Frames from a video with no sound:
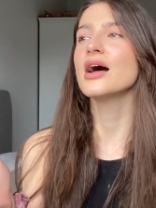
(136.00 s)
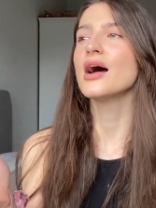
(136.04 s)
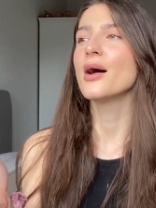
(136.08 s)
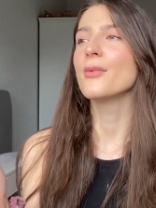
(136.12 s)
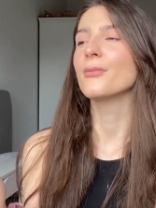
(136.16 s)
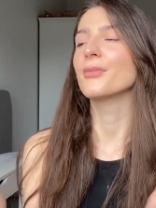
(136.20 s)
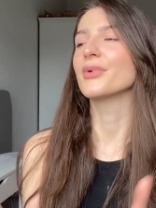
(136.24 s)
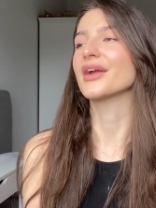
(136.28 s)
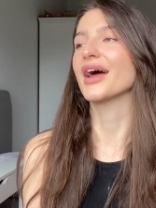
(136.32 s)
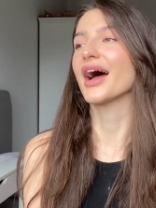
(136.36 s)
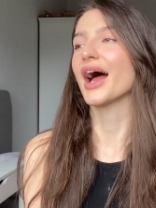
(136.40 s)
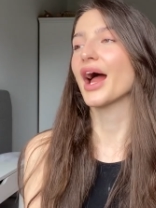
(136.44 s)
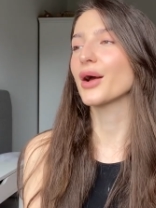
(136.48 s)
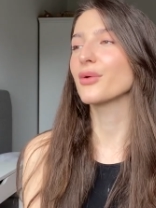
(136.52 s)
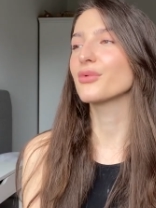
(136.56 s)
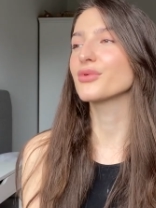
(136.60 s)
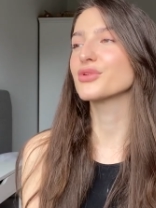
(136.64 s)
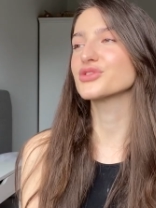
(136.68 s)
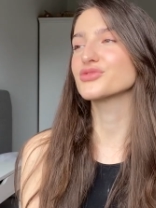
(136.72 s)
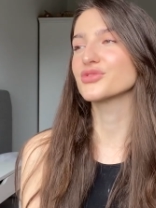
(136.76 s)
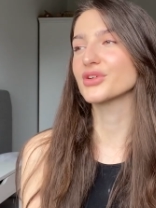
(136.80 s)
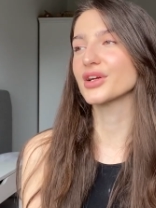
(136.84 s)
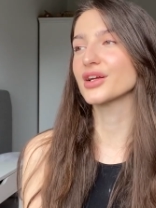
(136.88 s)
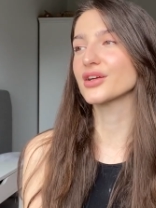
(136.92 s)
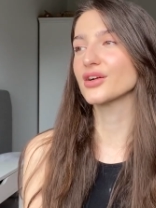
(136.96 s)
but I will
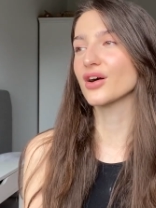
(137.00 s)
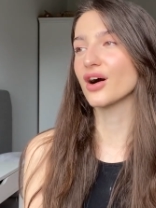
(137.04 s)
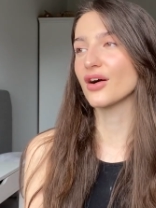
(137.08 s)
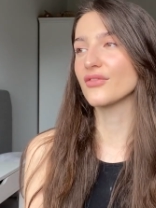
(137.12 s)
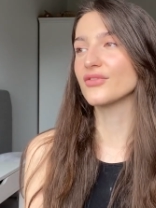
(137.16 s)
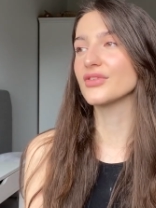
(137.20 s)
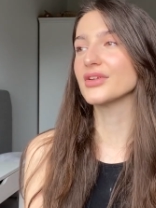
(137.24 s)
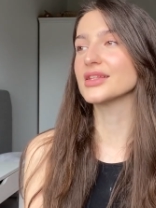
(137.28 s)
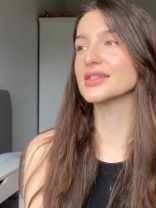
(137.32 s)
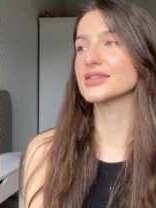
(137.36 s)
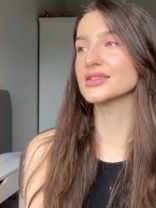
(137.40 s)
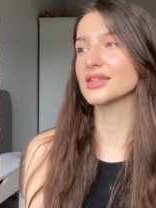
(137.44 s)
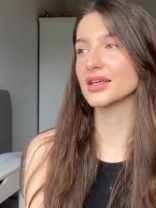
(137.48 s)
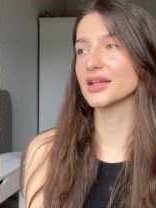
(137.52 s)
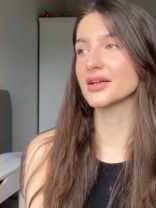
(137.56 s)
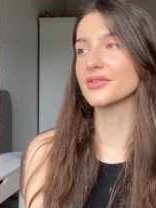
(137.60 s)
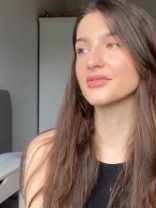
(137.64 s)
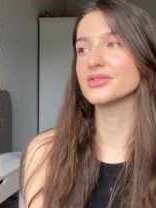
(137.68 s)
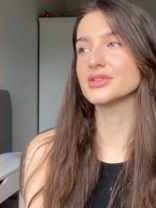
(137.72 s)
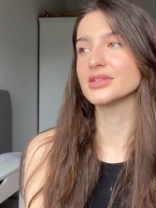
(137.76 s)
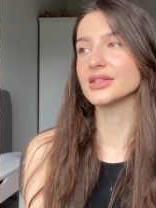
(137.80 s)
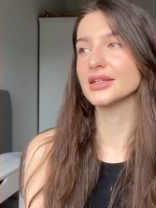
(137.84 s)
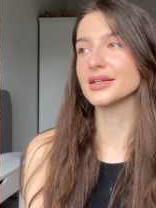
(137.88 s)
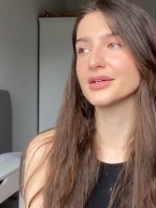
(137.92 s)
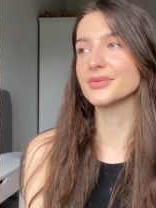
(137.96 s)
drink coffee instead
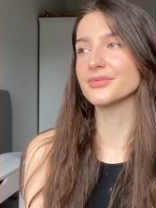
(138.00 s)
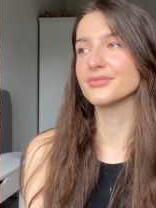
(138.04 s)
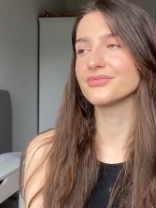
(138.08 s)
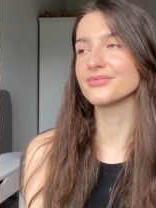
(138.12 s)
of tea.